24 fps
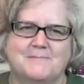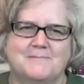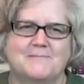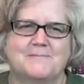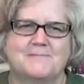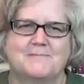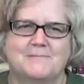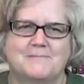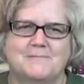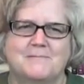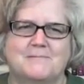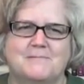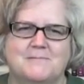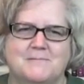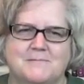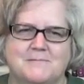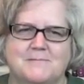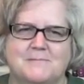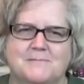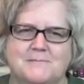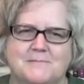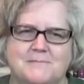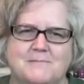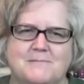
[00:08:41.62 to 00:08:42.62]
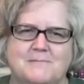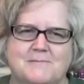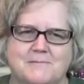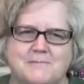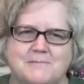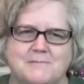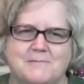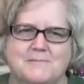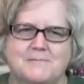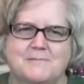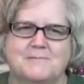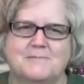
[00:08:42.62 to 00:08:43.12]

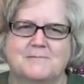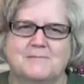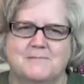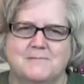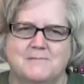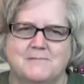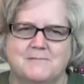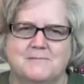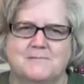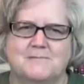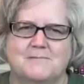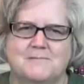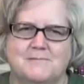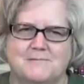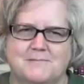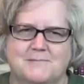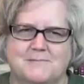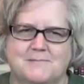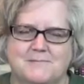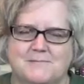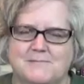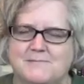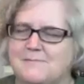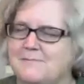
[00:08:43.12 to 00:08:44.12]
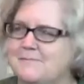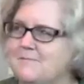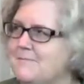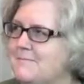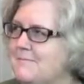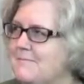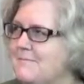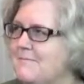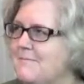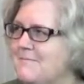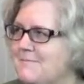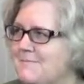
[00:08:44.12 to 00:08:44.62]

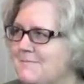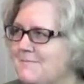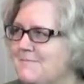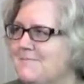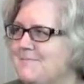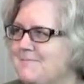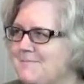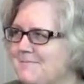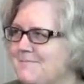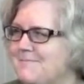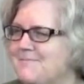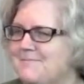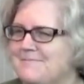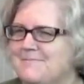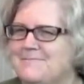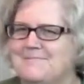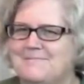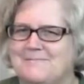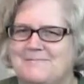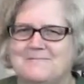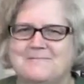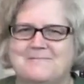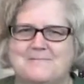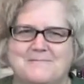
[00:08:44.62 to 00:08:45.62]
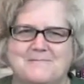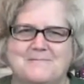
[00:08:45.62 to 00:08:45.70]
No words are spoken by the person on screen.